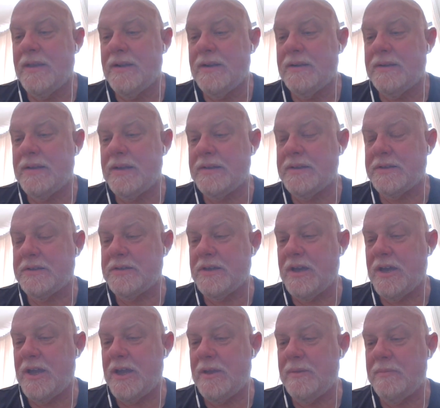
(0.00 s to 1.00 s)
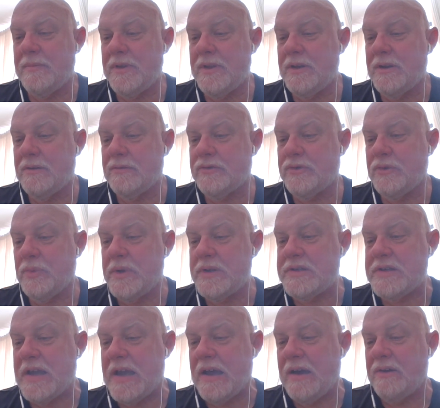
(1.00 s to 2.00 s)
take the time you know to
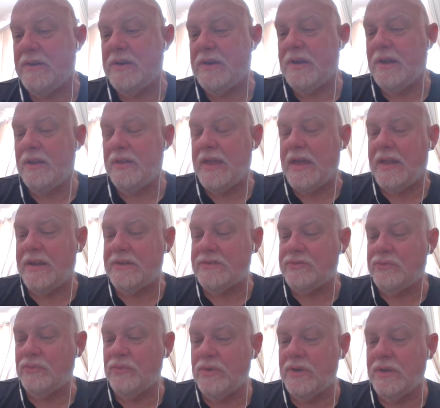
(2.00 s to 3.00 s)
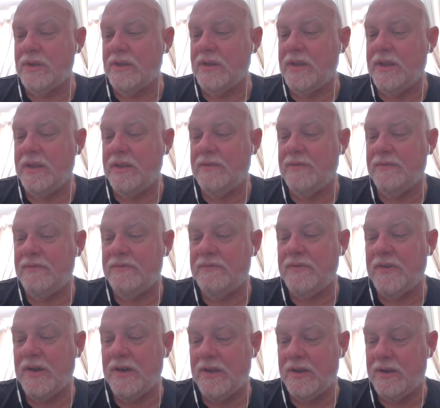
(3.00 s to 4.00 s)
reach out and all that it's really
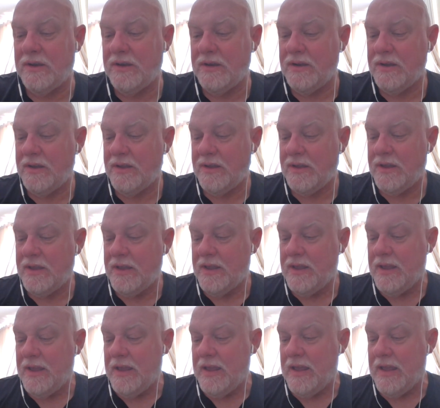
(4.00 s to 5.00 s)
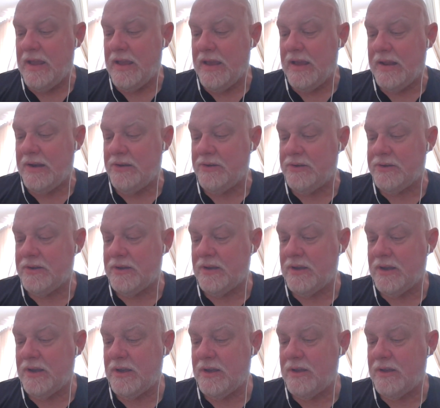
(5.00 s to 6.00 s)
fun and
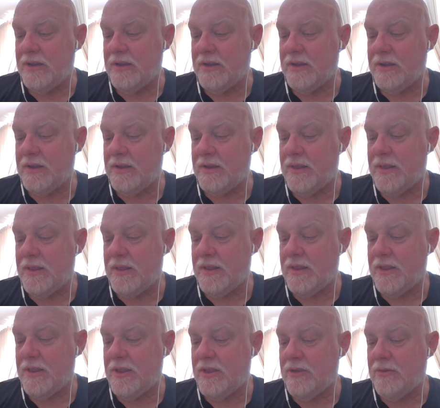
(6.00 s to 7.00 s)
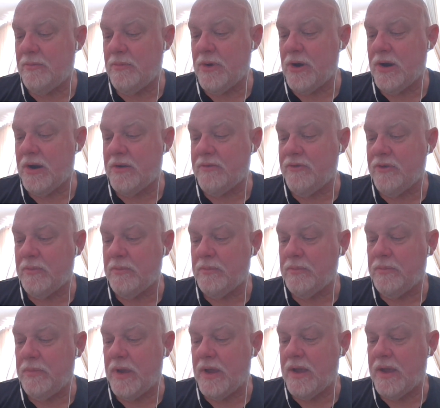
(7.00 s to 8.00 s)
uh, mark from
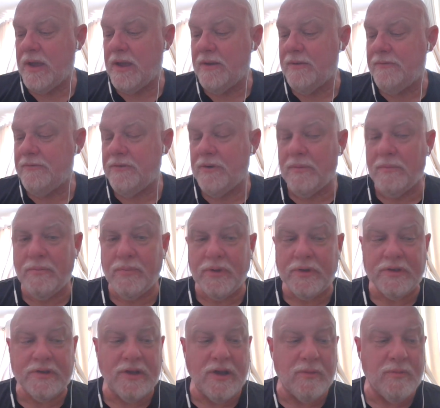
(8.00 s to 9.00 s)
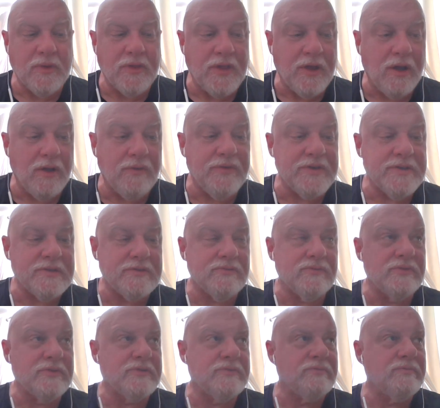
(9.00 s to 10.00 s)
uh, from book time with elvis
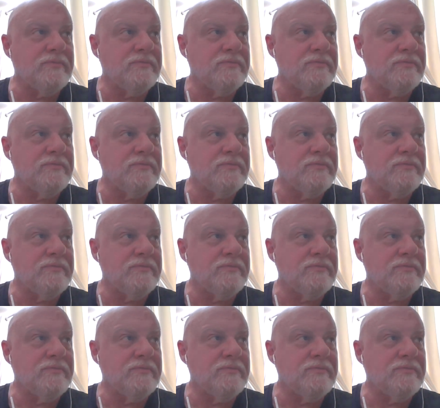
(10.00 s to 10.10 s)
was